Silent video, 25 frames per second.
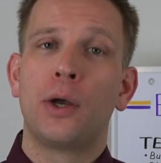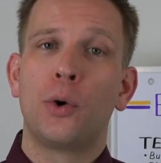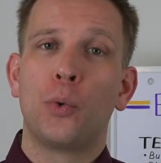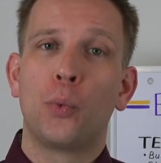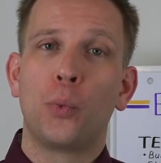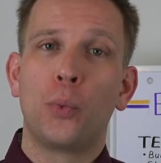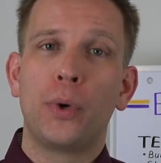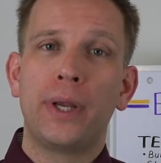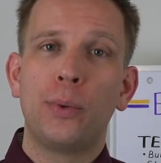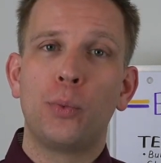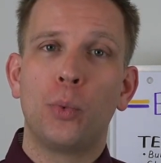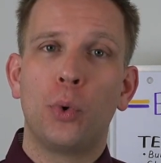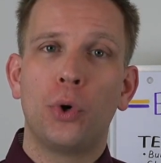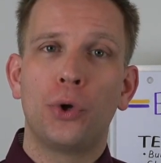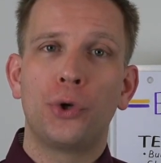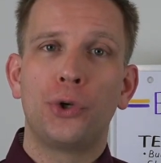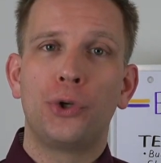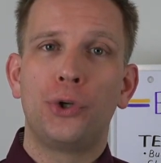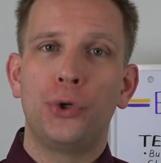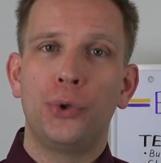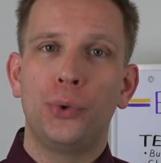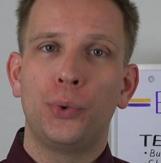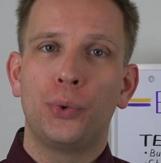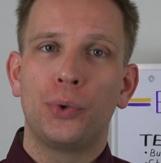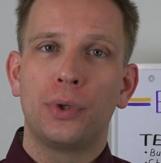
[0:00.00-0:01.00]
We want
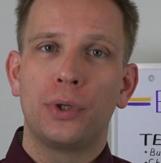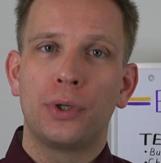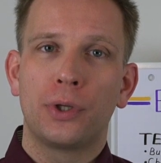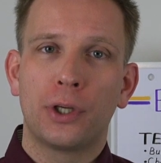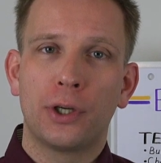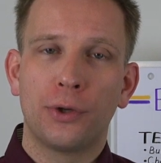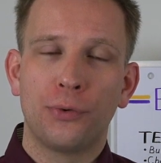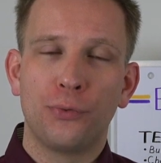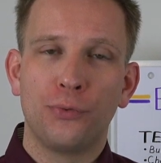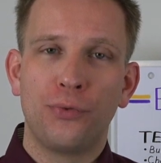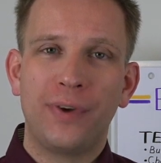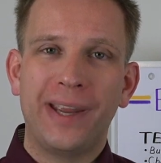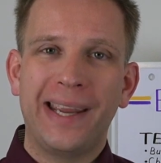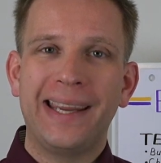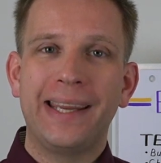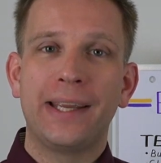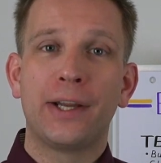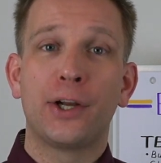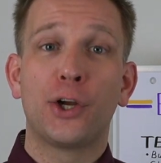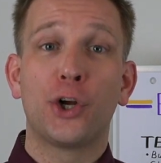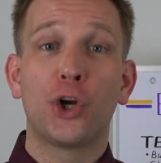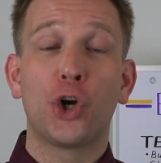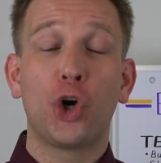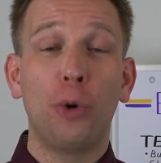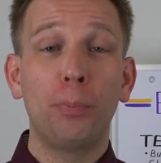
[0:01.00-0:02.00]
to convey
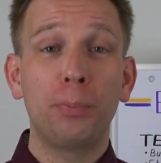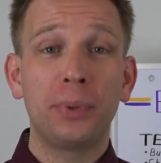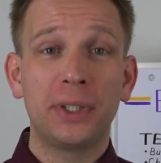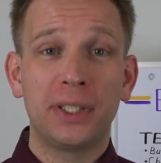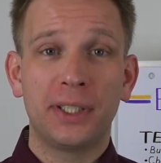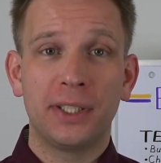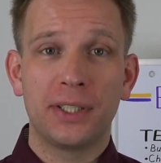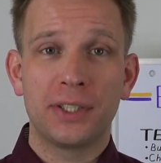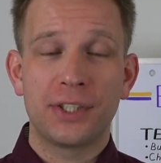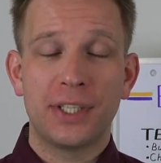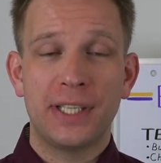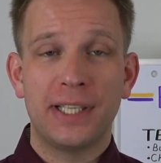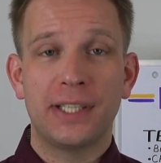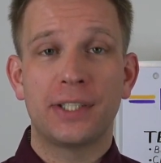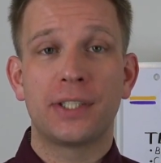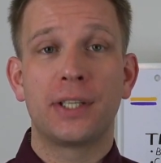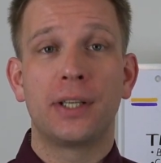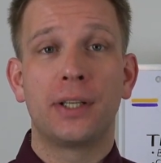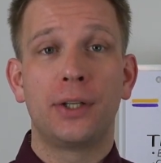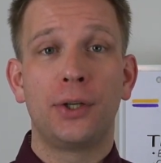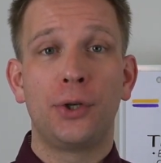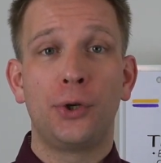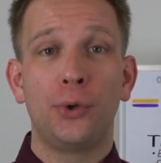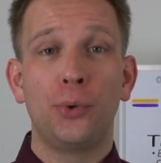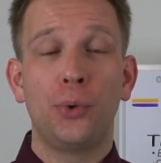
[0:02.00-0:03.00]
competencies
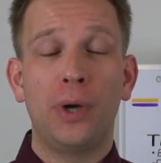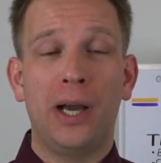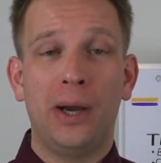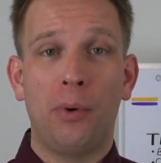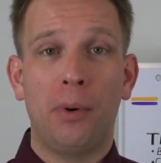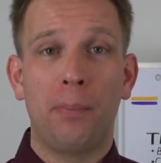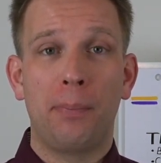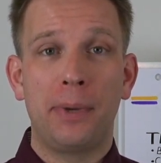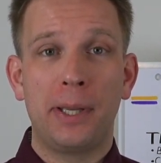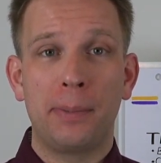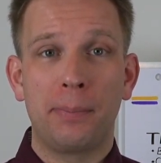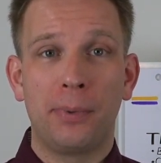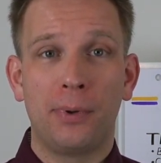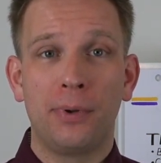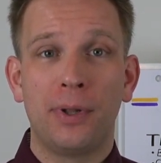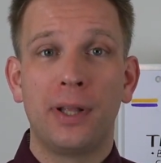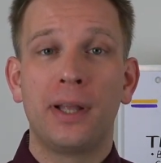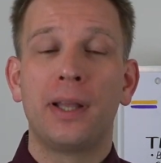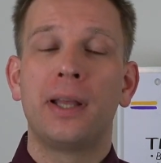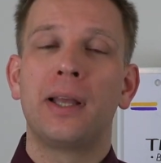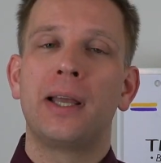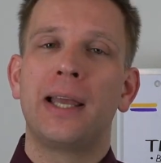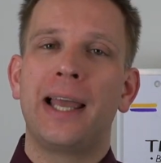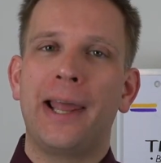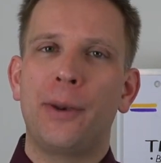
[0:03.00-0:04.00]
to our people.
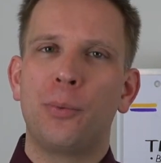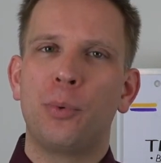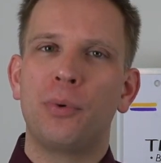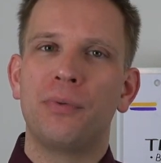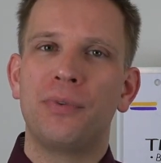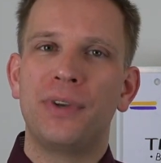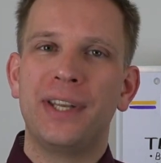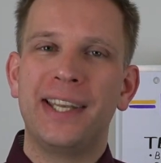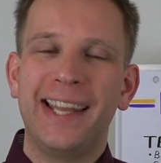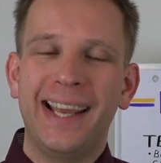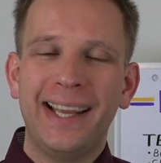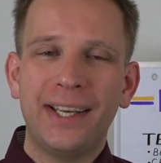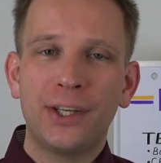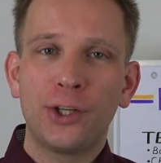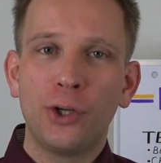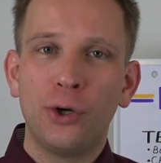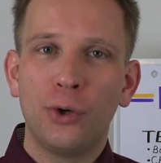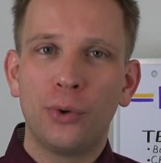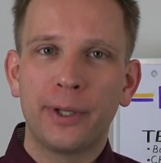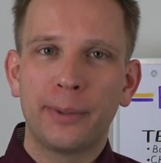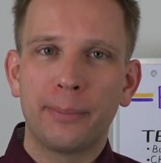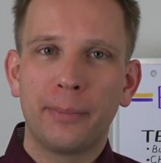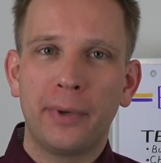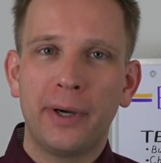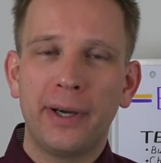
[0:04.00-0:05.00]
And with that
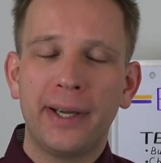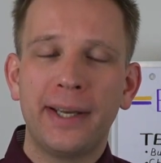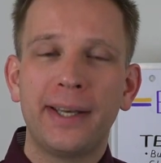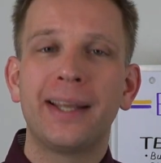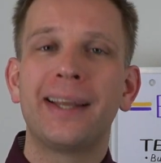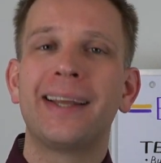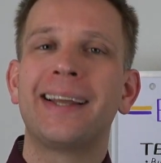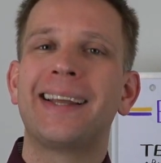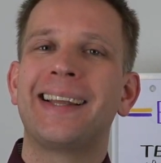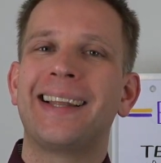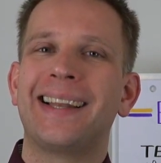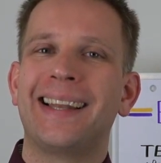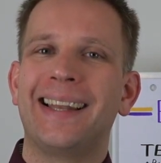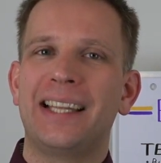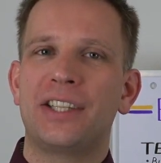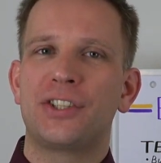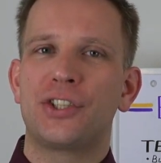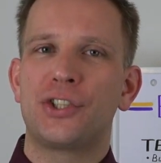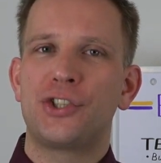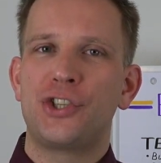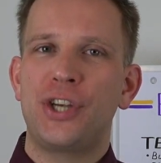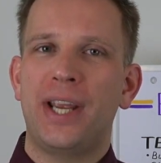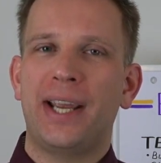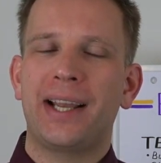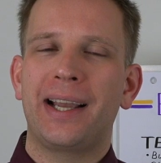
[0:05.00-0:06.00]
goal in mind, let's
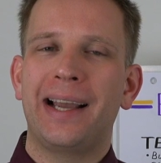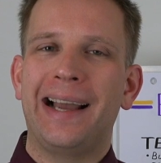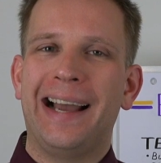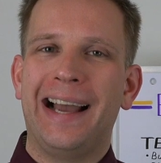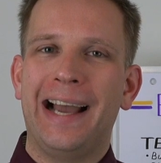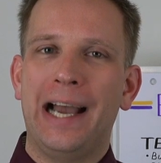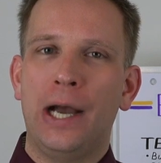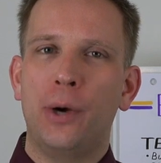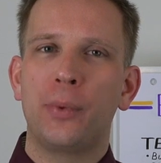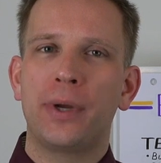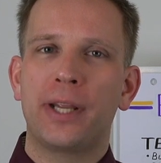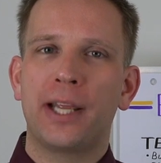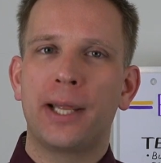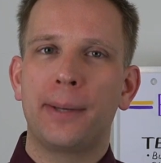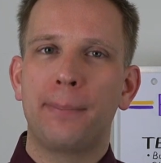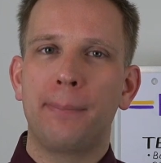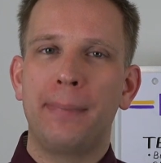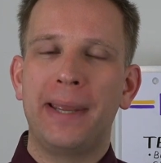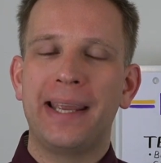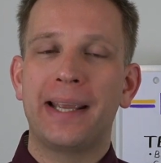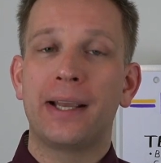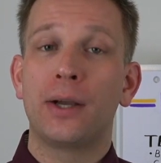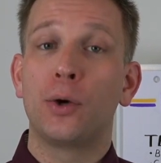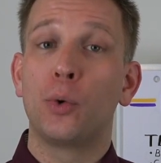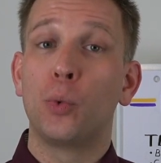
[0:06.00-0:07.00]
check how we can
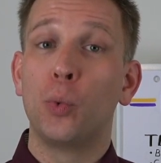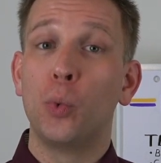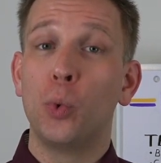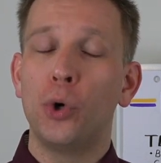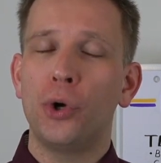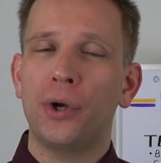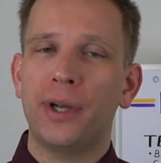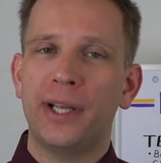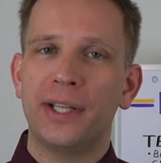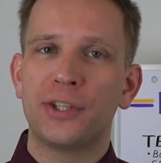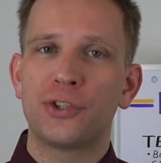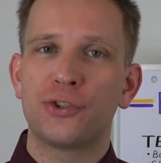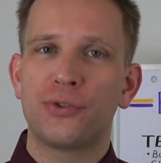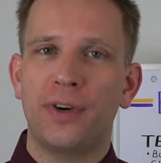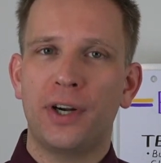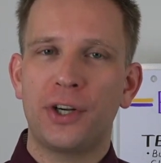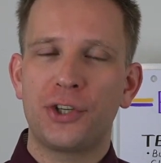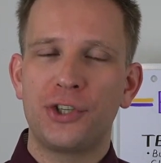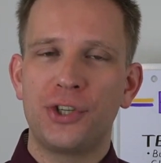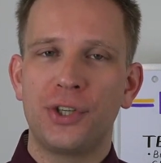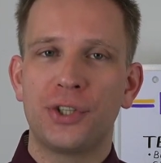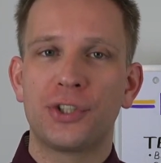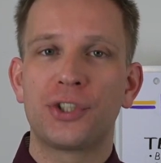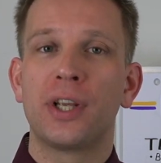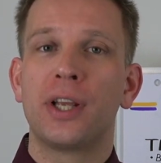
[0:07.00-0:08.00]
make work
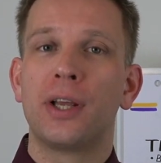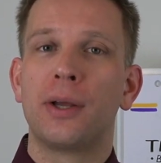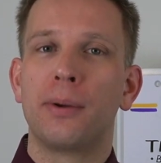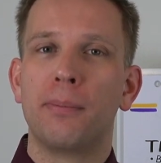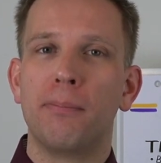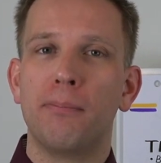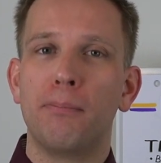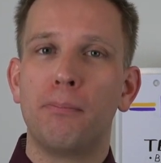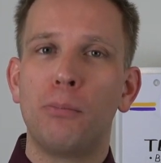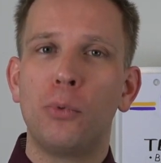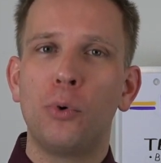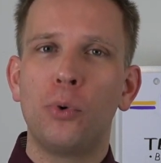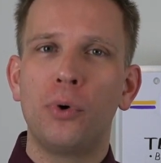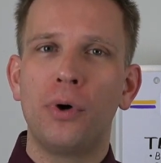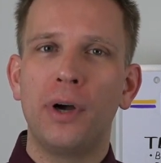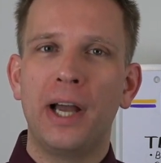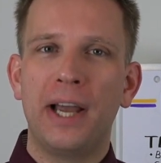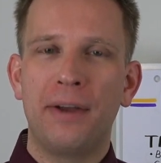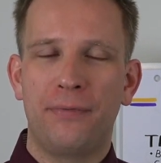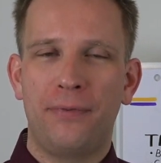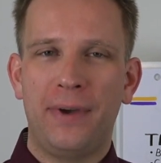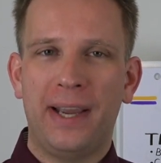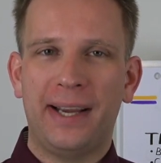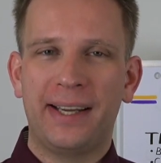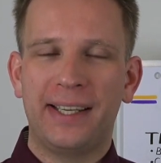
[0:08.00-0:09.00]
instructions more
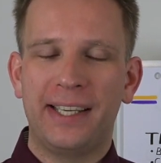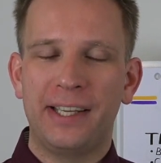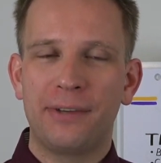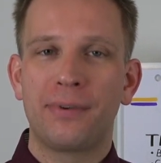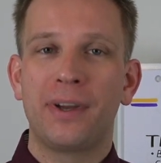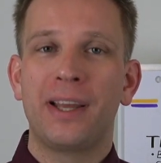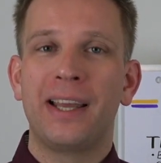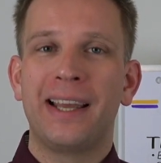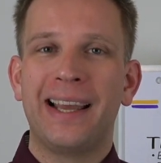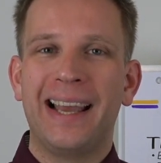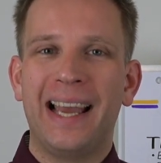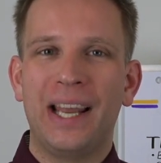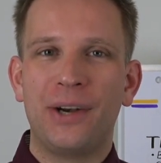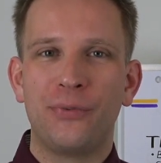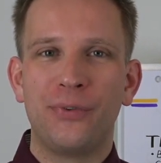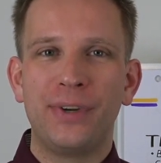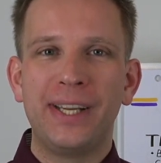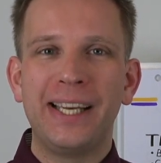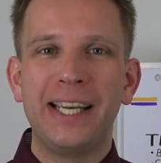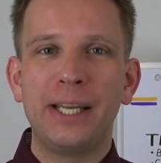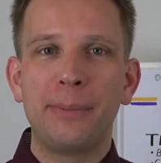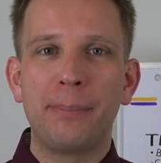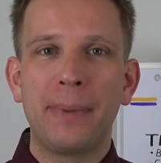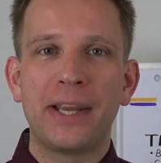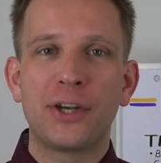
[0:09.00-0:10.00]
effective and
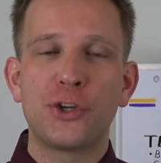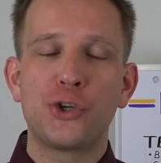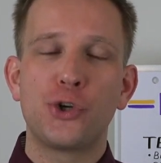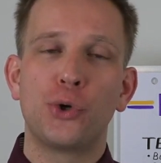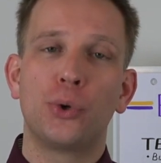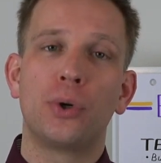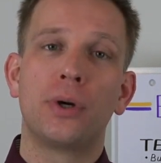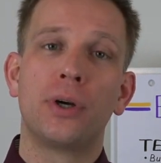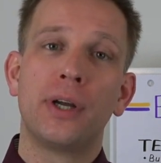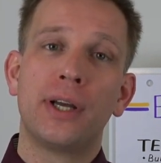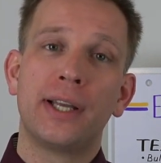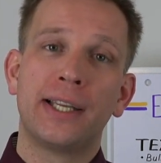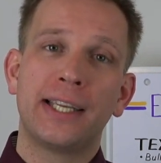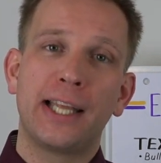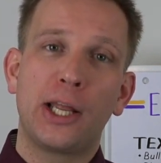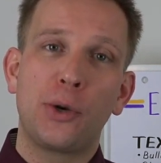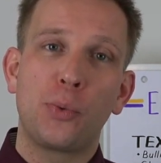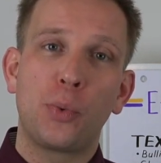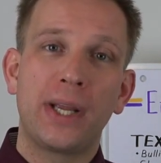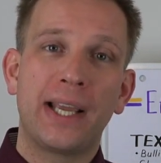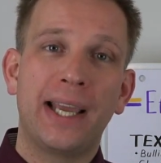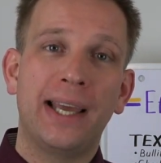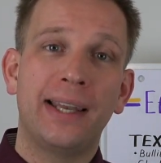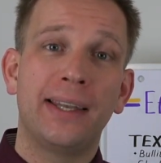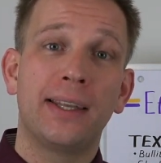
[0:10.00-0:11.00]
really make sure that
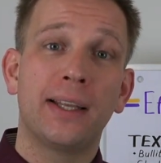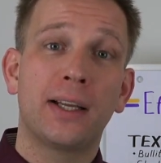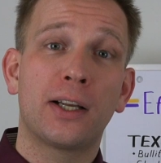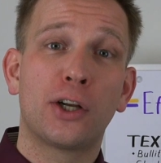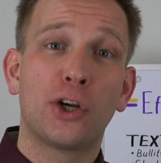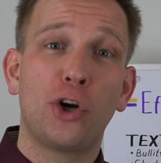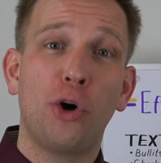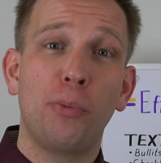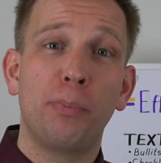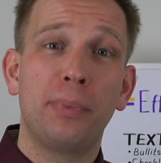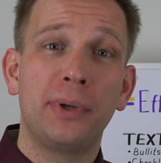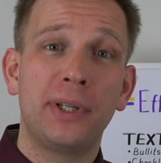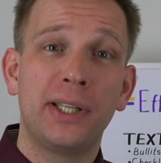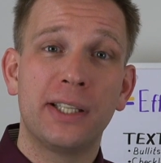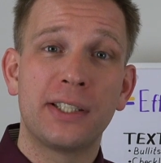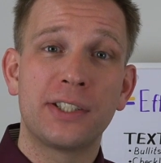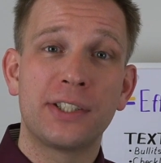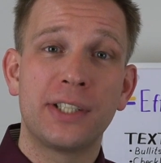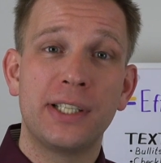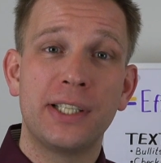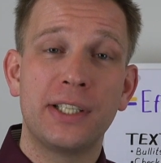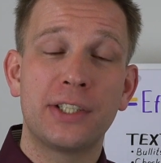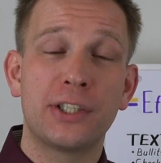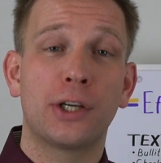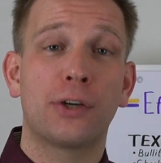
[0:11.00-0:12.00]
we get the
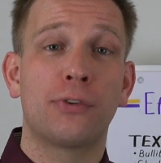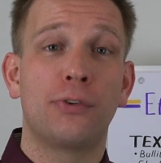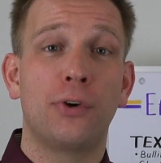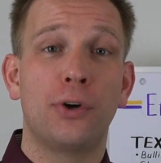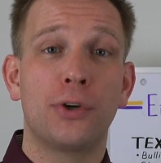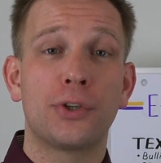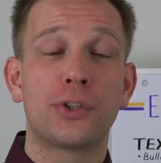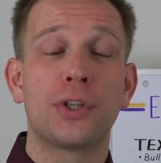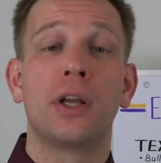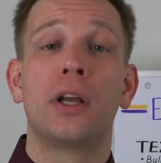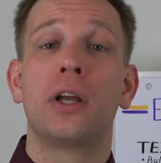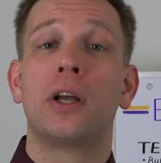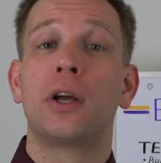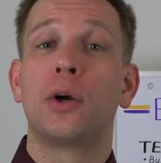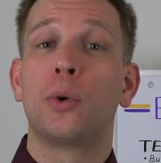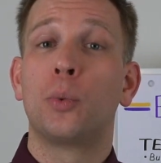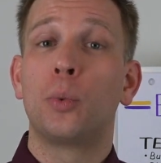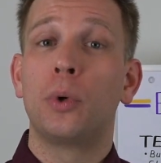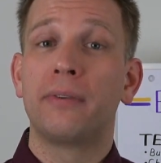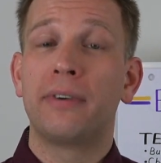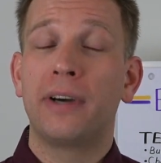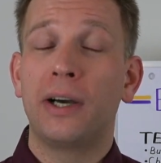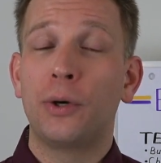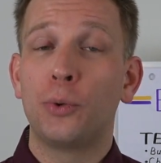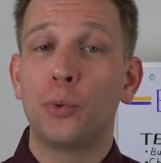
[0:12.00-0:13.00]
competencies across
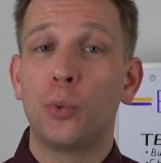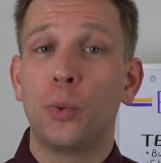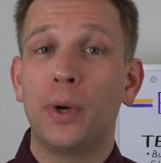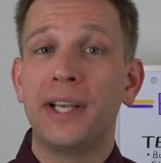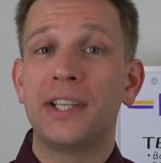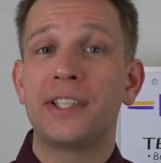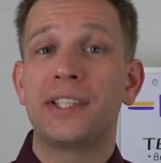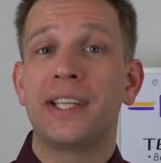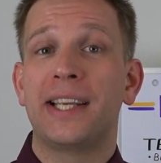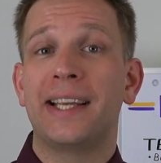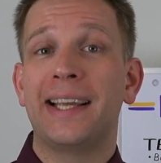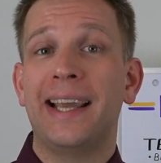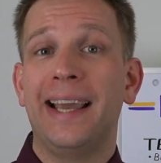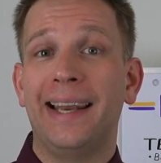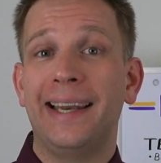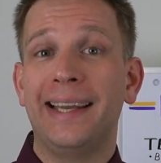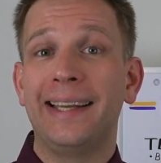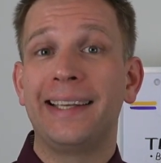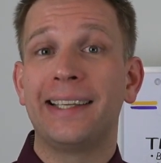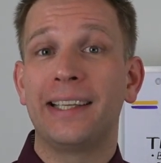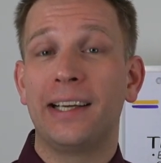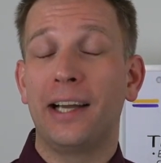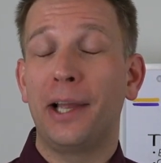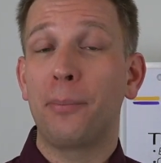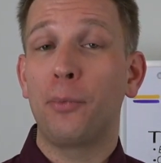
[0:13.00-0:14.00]
without wasting any
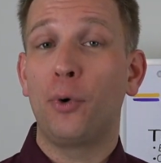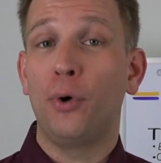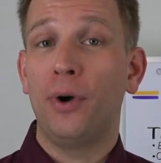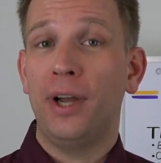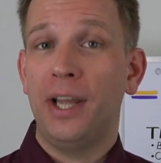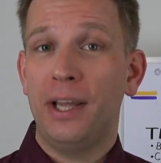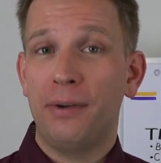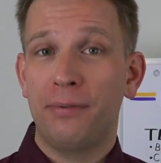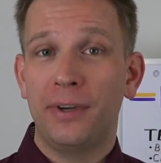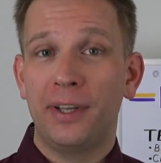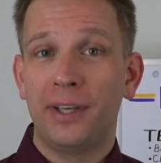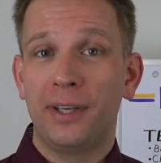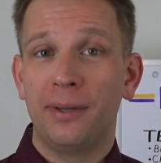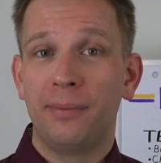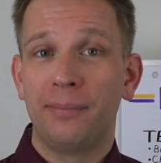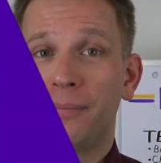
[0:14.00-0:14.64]
time or effort.